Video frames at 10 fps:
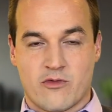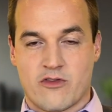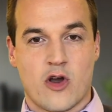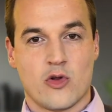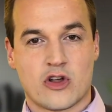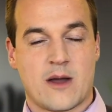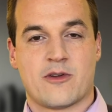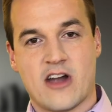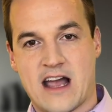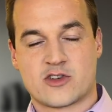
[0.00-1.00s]
go look up
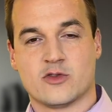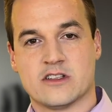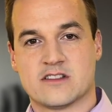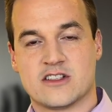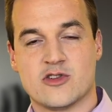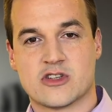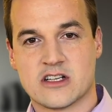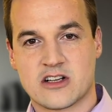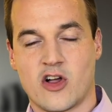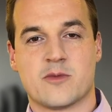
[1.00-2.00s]
your actual institution
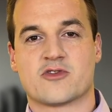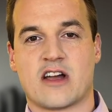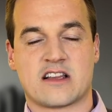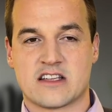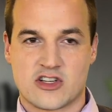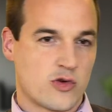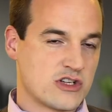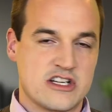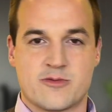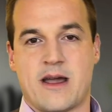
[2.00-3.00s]
and call them directly, go
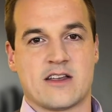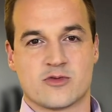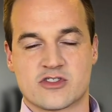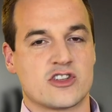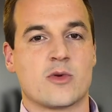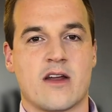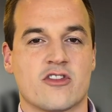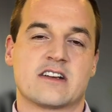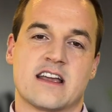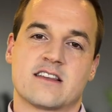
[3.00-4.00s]
change your passwords, do whatever
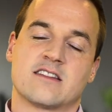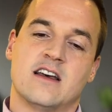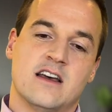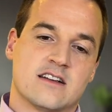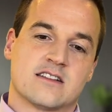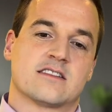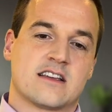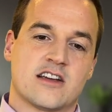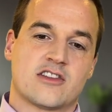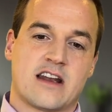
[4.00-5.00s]
it takes to
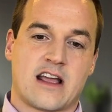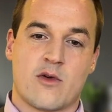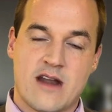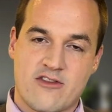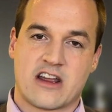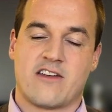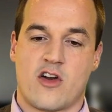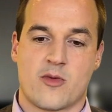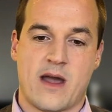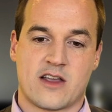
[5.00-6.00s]
secure that account. Never give out
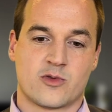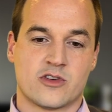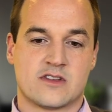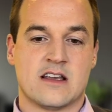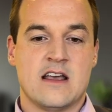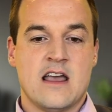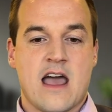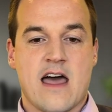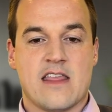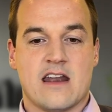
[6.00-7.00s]
your passwords.
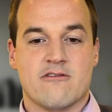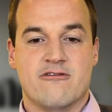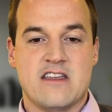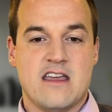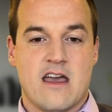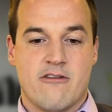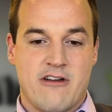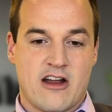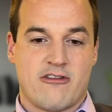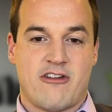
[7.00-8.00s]
And then
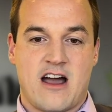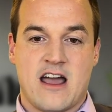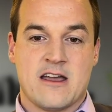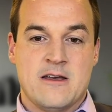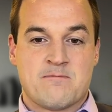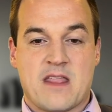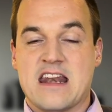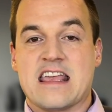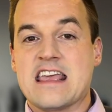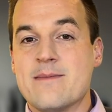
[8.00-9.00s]
verify
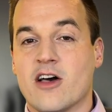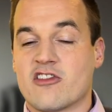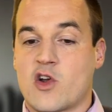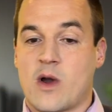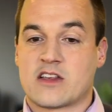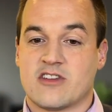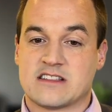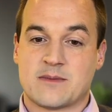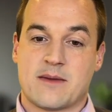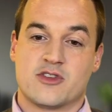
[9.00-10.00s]
any email requests, right?
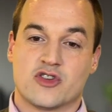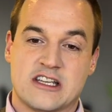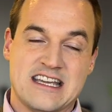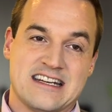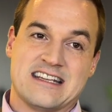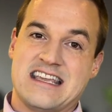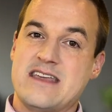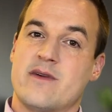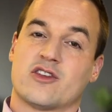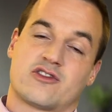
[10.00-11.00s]
Sometimes you'll get emails